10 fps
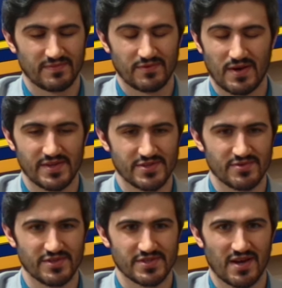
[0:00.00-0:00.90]
throughout
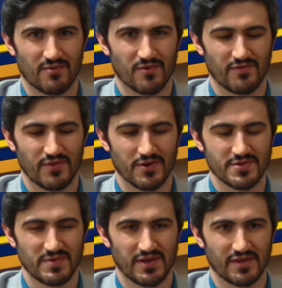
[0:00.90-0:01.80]
history, you just got to warn
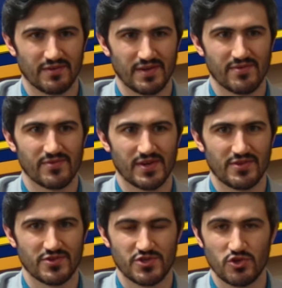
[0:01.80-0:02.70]
folks, be like, never forget
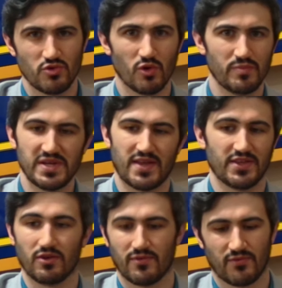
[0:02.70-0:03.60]
the shoe will be on the
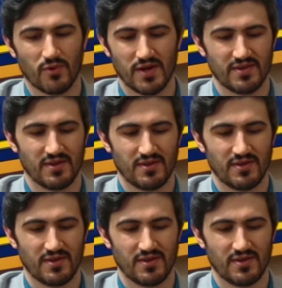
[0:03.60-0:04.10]
other foot.